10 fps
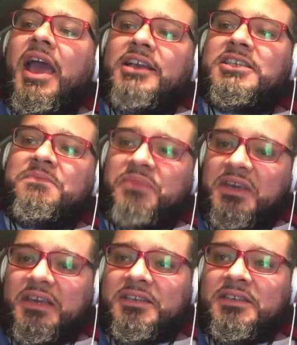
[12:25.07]

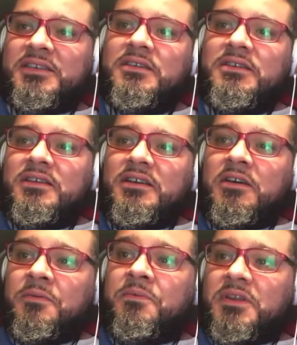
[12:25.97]
aspects
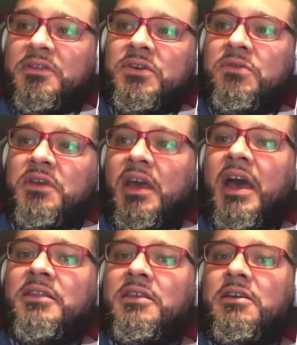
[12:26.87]
of what's going
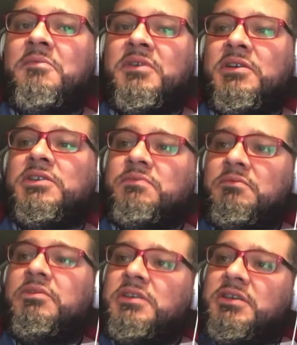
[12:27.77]
on there because
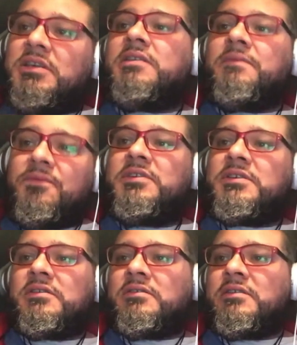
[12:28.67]
we see it
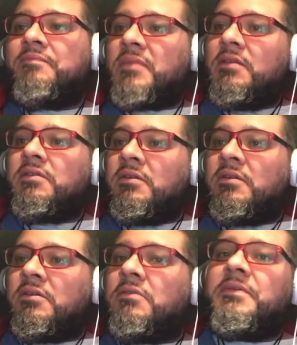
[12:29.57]
physically.
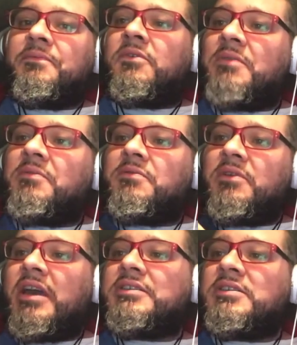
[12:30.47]
For every
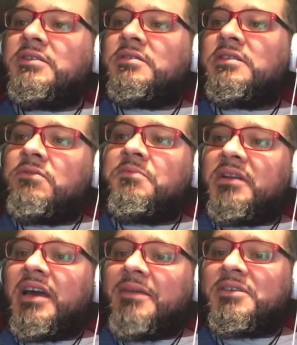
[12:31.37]
reaction, there's an
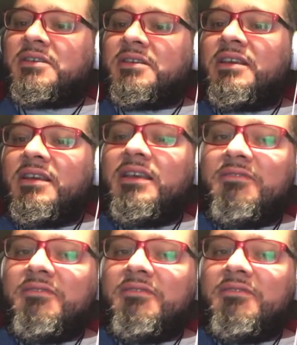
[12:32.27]
equal but opposite.